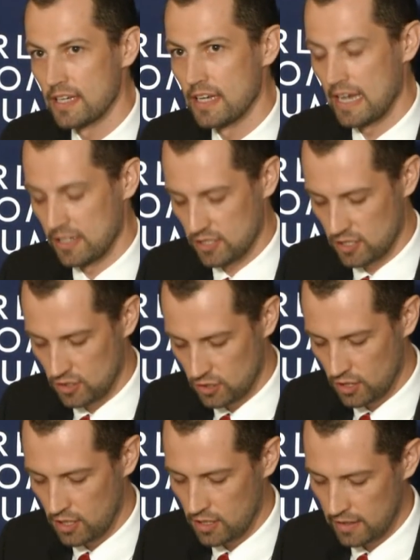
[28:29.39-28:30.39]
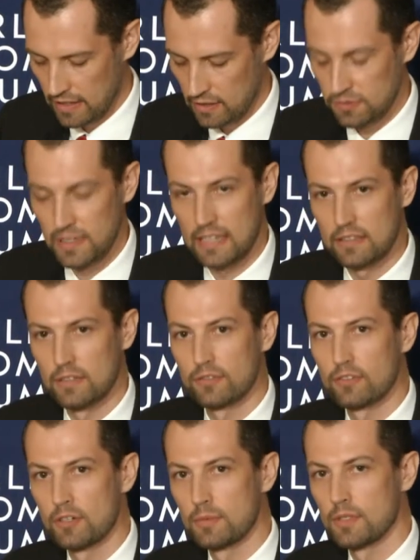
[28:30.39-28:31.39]
a strong and effective
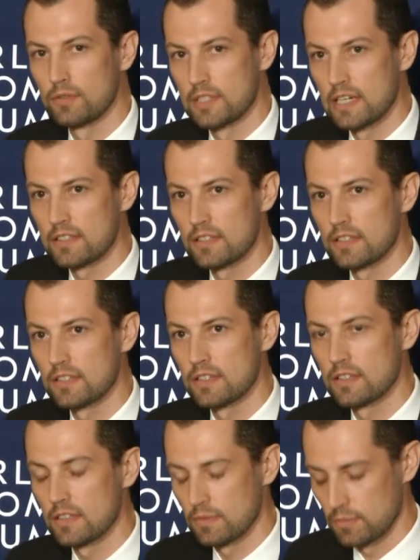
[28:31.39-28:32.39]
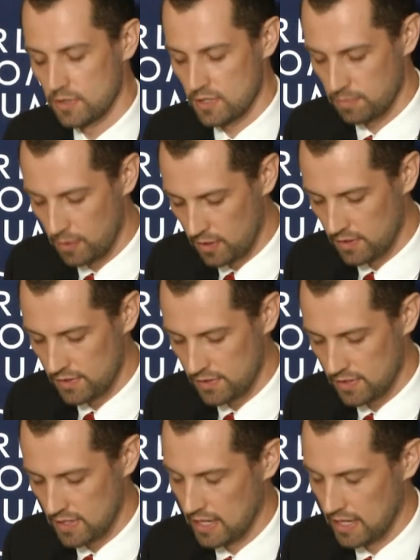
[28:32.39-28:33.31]
criminal justice system response